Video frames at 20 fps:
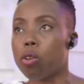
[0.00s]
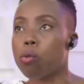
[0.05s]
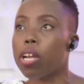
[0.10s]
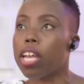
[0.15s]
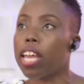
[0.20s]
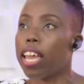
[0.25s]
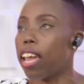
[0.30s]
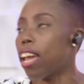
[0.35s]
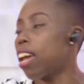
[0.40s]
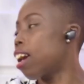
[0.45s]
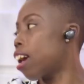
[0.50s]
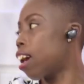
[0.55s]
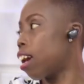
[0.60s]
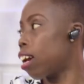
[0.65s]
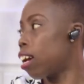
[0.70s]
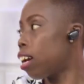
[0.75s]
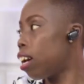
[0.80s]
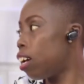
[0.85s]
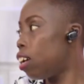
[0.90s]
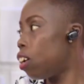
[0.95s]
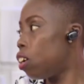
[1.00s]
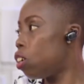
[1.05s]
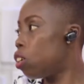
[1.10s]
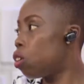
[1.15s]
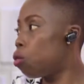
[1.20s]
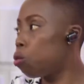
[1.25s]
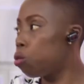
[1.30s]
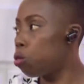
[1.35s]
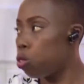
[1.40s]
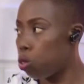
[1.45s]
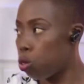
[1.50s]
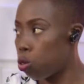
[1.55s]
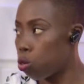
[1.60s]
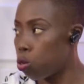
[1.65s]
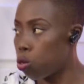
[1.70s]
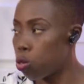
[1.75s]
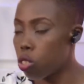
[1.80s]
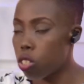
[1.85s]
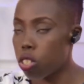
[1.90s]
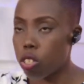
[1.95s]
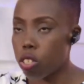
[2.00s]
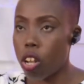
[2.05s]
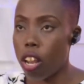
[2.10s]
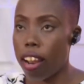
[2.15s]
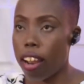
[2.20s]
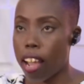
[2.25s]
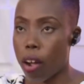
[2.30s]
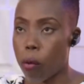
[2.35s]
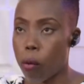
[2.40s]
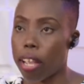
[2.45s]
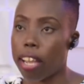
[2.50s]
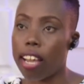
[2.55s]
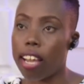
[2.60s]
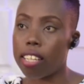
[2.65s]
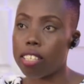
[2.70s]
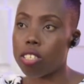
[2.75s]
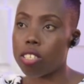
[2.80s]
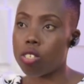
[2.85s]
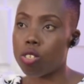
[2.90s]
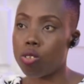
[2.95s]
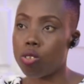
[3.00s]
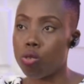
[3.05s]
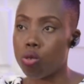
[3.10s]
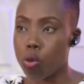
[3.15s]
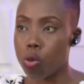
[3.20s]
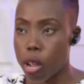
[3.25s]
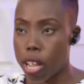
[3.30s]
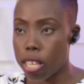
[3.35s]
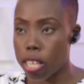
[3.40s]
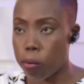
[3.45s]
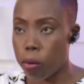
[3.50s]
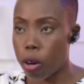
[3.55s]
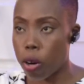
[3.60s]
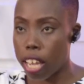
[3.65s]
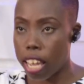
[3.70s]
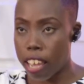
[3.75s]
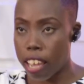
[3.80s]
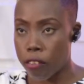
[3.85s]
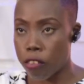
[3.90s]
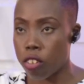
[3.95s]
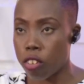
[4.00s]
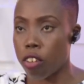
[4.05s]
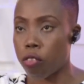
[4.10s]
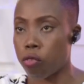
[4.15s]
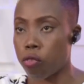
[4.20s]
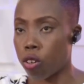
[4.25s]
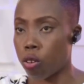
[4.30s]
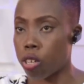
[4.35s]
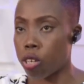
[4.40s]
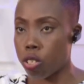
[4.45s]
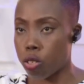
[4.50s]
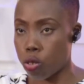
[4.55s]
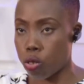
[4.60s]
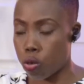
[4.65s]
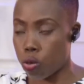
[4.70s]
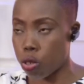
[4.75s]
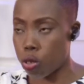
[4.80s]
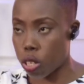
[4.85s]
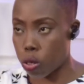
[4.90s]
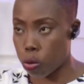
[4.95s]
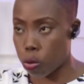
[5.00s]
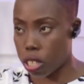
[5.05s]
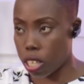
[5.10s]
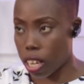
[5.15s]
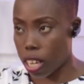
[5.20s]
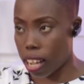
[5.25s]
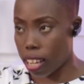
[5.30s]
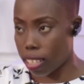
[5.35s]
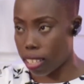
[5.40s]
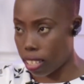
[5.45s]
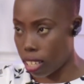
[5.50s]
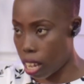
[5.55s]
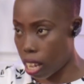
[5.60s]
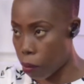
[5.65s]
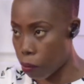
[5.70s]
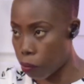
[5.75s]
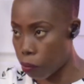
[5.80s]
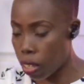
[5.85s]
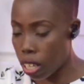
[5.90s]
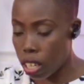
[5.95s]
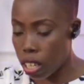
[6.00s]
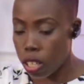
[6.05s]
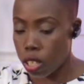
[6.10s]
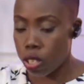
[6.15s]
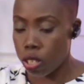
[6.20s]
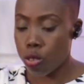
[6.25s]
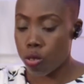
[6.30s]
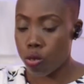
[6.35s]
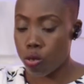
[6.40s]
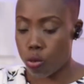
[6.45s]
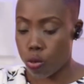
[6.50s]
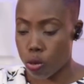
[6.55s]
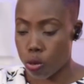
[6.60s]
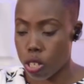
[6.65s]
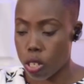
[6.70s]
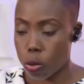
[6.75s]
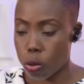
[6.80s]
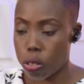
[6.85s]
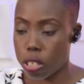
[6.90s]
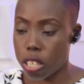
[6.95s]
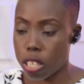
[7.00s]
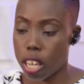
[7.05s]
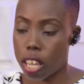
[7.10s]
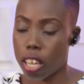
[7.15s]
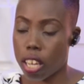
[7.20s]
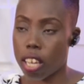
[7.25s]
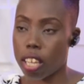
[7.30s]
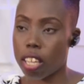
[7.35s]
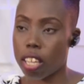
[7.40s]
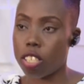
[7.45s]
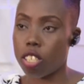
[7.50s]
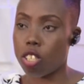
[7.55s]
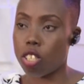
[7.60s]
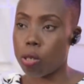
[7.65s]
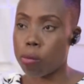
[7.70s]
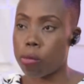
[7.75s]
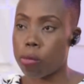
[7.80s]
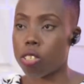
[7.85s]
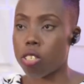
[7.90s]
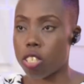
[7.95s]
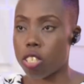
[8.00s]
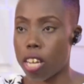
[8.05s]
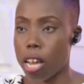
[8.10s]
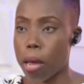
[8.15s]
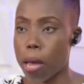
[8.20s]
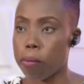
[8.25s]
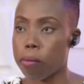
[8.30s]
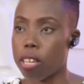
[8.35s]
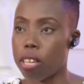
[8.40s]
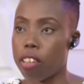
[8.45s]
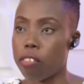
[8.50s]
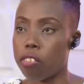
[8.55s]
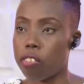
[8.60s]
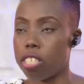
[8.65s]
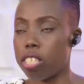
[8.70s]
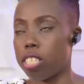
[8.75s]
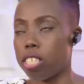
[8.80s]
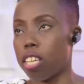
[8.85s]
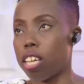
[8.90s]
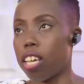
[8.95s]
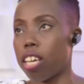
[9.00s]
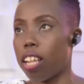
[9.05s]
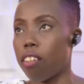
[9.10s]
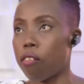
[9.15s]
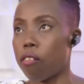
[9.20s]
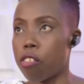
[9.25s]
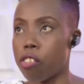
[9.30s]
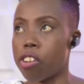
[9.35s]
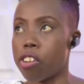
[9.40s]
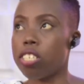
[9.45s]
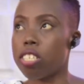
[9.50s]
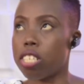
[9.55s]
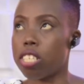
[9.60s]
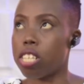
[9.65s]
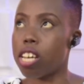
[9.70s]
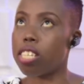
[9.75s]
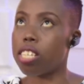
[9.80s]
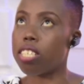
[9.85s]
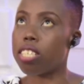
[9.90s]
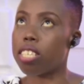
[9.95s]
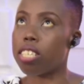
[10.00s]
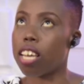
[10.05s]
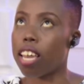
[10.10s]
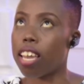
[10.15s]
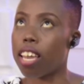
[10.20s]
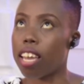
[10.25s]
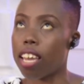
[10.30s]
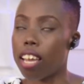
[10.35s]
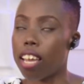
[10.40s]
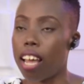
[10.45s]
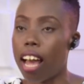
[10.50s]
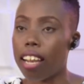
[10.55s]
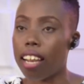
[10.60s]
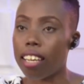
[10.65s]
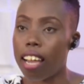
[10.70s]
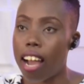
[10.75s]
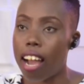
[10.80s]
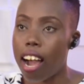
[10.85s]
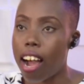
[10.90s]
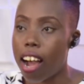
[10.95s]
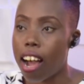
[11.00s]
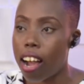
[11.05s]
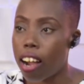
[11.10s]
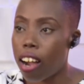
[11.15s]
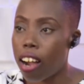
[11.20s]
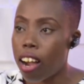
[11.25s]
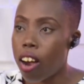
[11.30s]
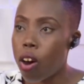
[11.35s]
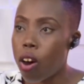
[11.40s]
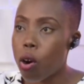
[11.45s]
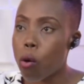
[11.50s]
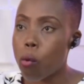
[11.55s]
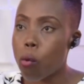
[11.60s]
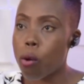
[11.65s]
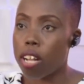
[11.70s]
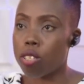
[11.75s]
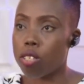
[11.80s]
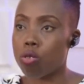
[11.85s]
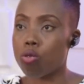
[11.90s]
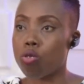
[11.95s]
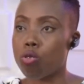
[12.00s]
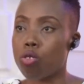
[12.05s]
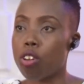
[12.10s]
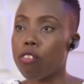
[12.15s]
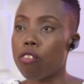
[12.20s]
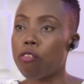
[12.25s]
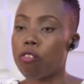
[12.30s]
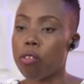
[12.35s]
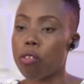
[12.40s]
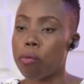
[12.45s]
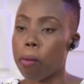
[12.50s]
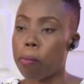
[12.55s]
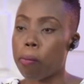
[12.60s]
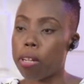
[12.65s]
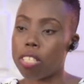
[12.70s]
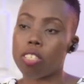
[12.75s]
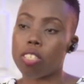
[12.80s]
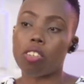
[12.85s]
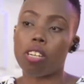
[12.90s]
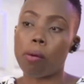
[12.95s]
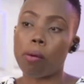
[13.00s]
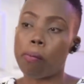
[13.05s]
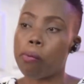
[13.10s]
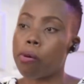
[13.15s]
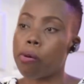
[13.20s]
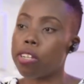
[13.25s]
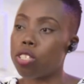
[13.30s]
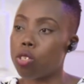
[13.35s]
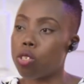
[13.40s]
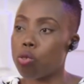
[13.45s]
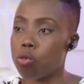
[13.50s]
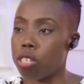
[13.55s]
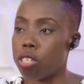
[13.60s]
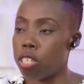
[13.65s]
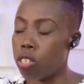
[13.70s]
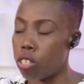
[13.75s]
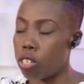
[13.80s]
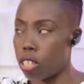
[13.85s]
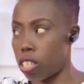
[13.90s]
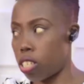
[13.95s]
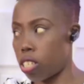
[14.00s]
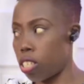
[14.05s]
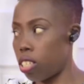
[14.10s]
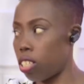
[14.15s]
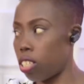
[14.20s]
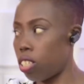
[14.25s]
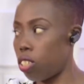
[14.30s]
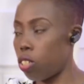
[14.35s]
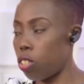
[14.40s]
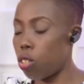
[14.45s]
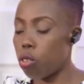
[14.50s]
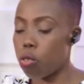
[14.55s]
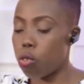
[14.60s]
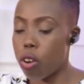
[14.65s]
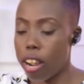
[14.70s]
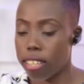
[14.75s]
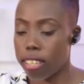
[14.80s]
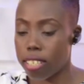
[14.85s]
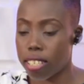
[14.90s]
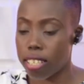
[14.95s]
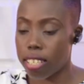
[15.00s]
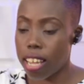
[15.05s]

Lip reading: with AA would do. Not like we can't do it, but even if we're going to do it, we take our time to do it. We take the normal time. If it's, for instance, say an hour, were to run from a particular point to another, right?